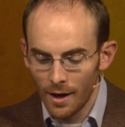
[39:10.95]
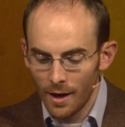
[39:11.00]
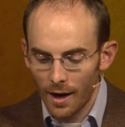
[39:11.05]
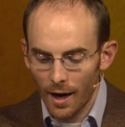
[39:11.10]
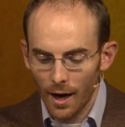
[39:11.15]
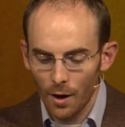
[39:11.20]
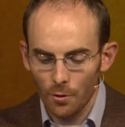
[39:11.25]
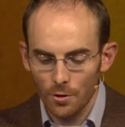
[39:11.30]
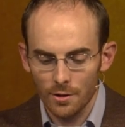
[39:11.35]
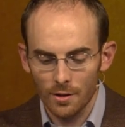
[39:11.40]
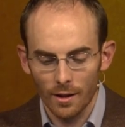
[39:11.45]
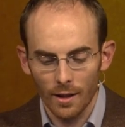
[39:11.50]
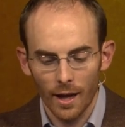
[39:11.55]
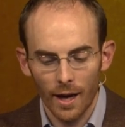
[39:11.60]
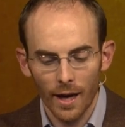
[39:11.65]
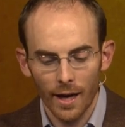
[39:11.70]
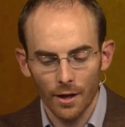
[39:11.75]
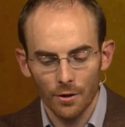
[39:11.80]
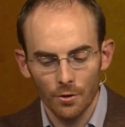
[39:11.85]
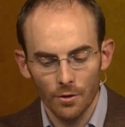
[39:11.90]
I was the
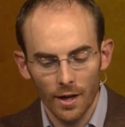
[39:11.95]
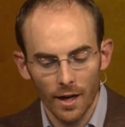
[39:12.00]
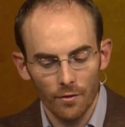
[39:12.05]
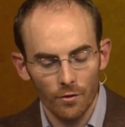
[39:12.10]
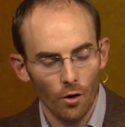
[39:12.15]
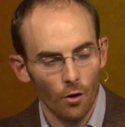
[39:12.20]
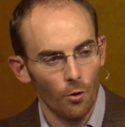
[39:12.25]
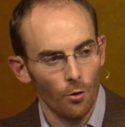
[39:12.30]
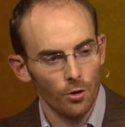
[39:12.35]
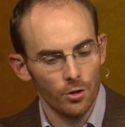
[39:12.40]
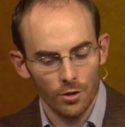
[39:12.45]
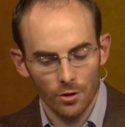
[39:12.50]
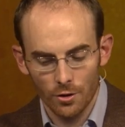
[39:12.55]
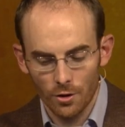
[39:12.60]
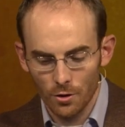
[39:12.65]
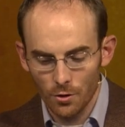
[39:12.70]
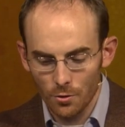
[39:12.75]
lion who gave the horses the